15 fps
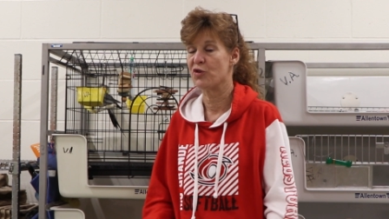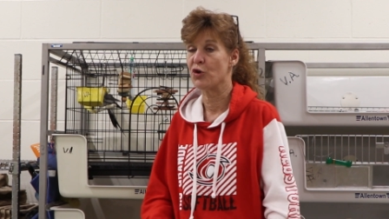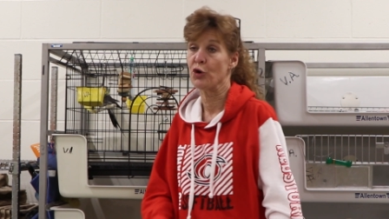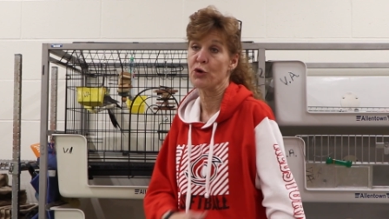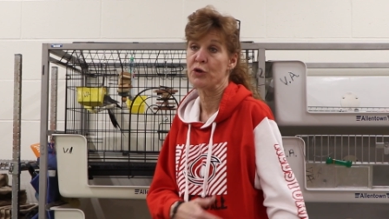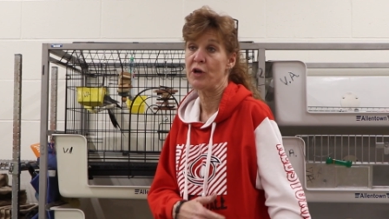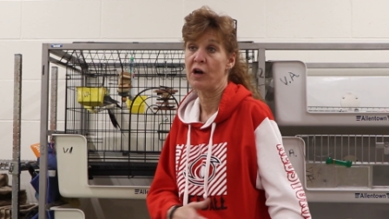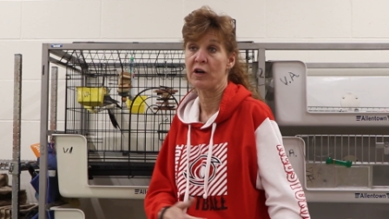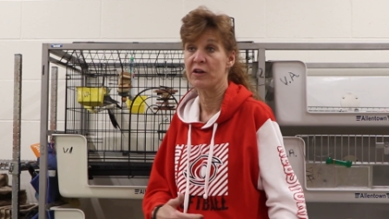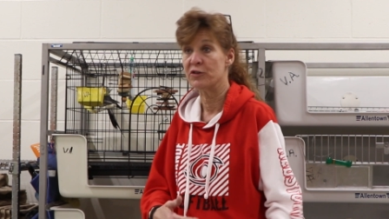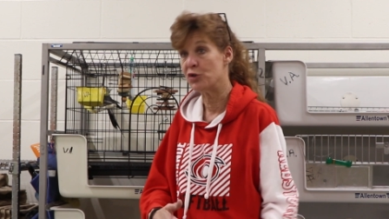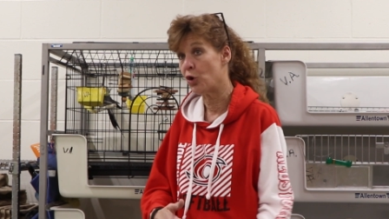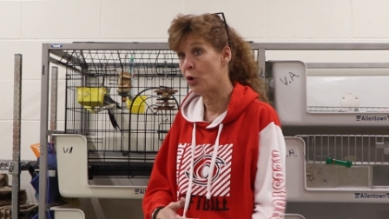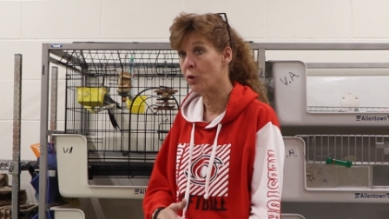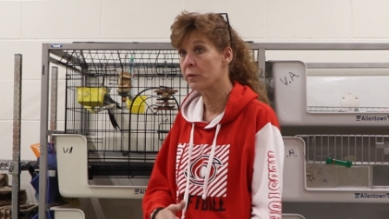their young
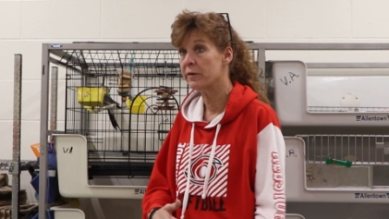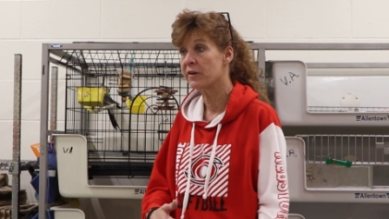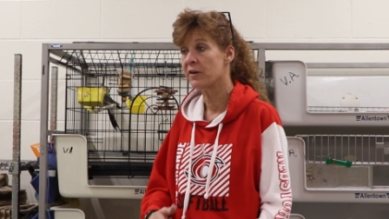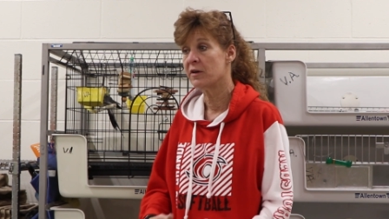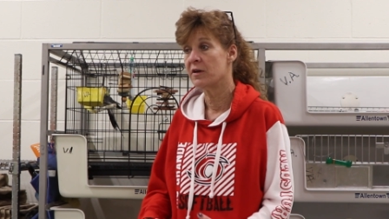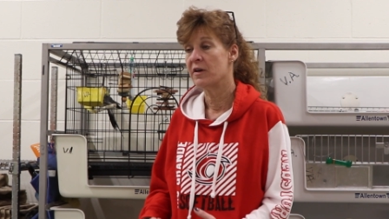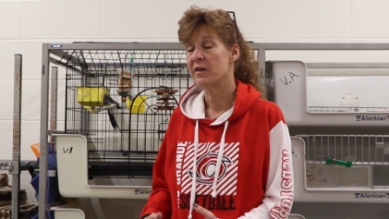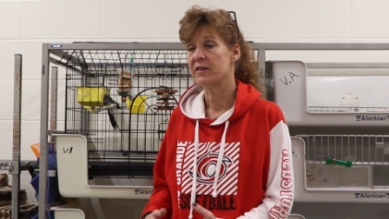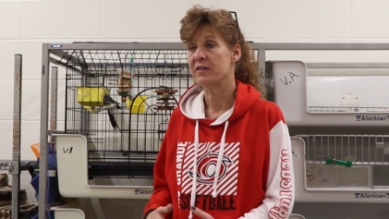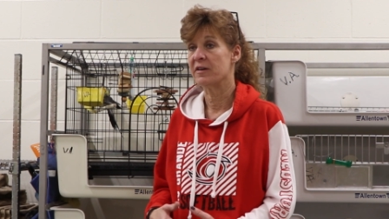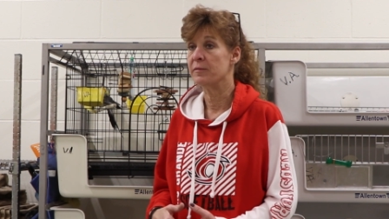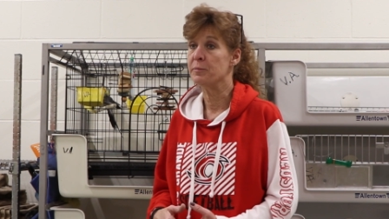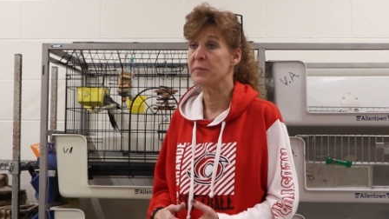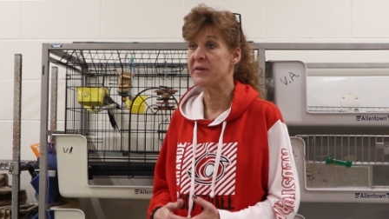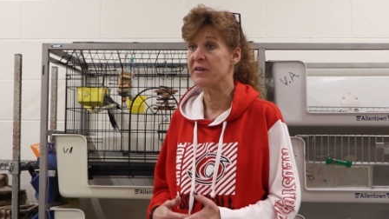adult
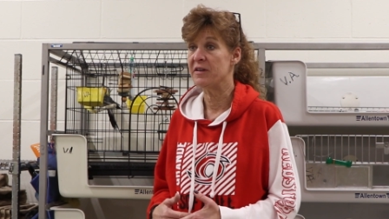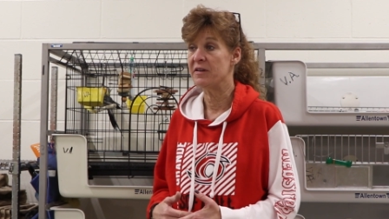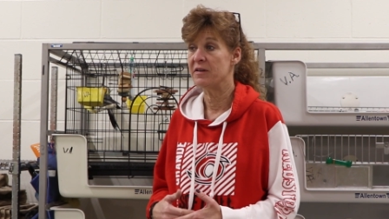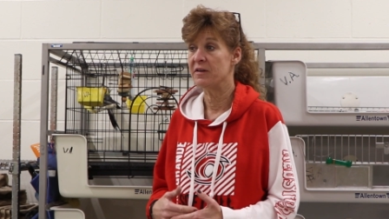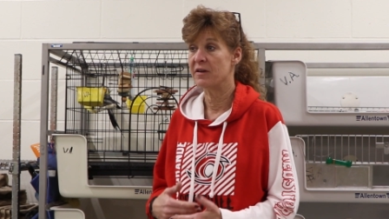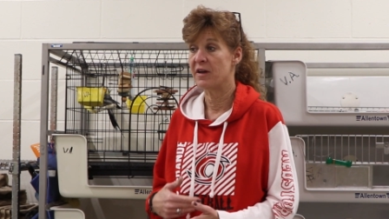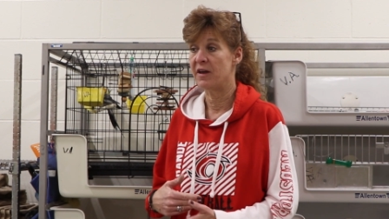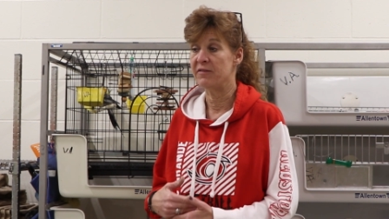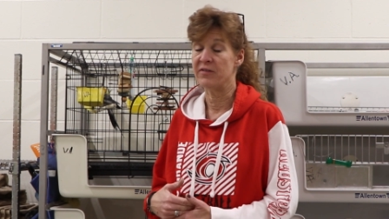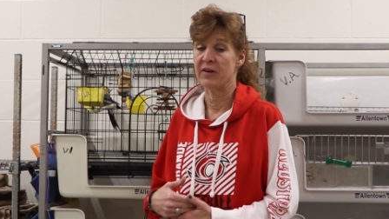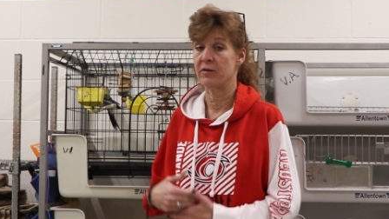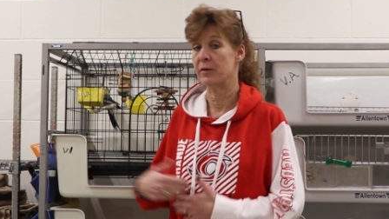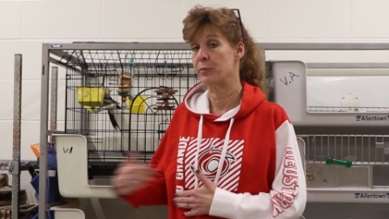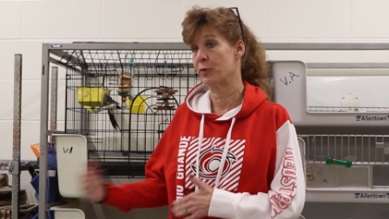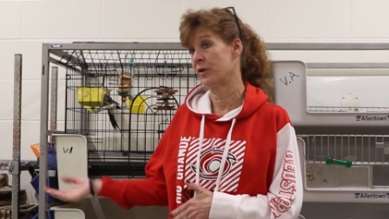can be a
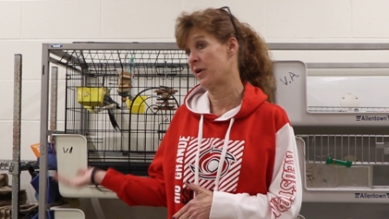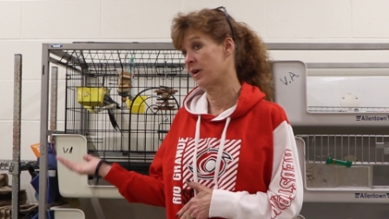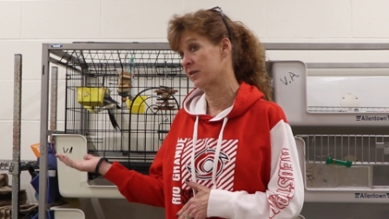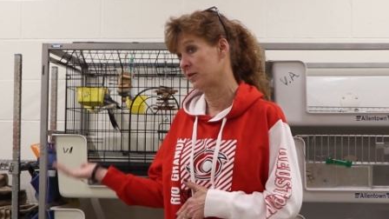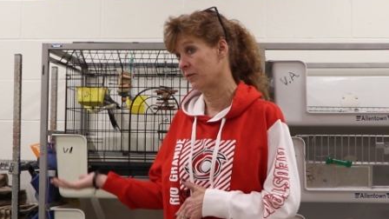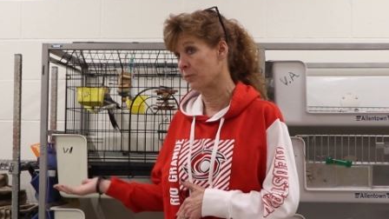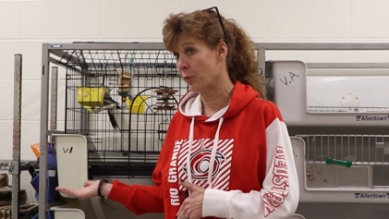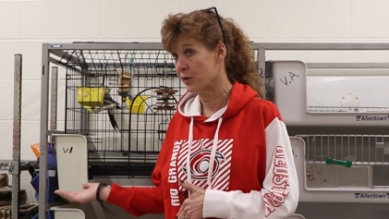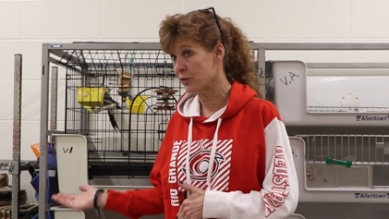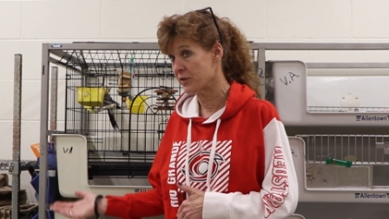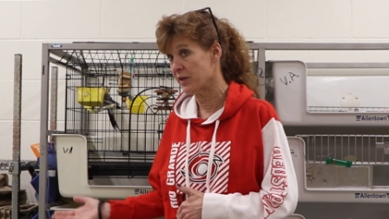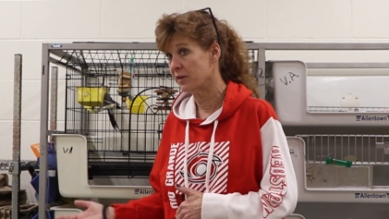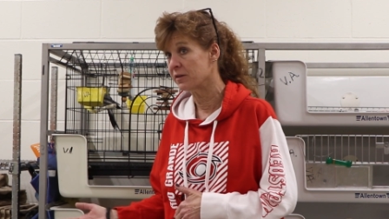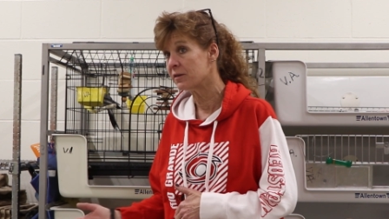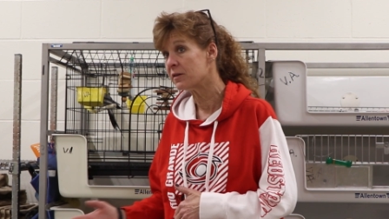very productive
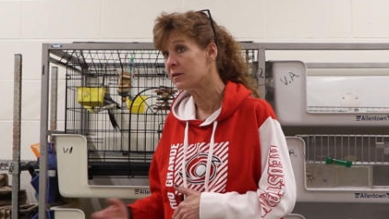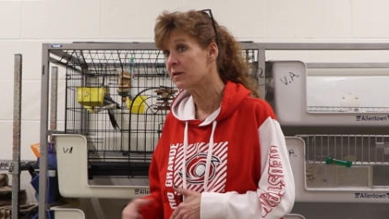person.